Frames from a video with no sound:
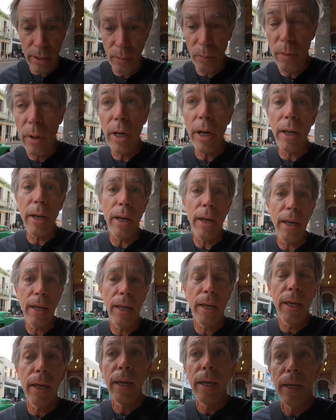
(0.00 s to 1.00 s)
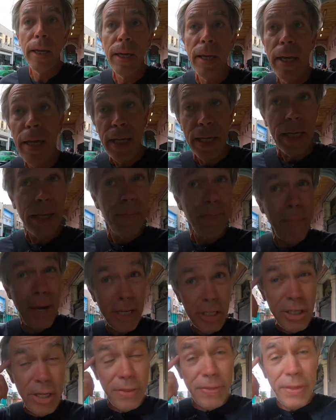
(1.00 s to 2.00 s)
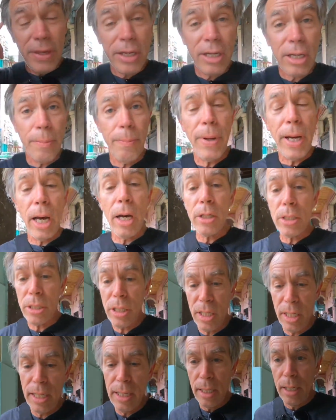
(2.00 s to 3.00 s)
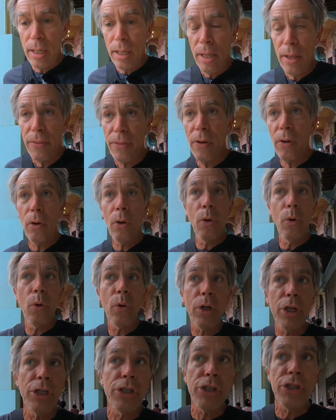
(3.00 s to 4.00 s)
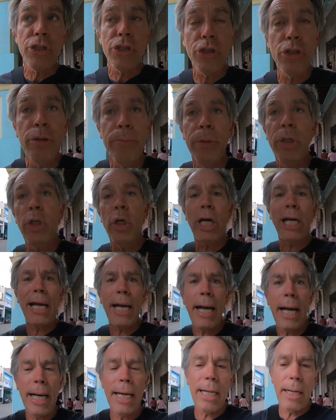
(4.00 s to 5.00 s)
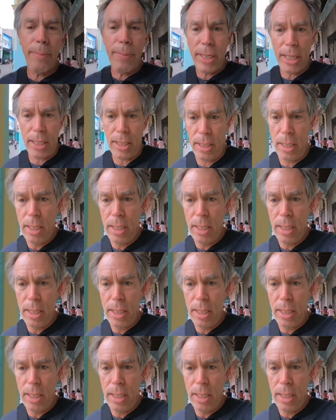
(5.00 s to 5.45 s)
you what. Makes you think about the whole consumer economy,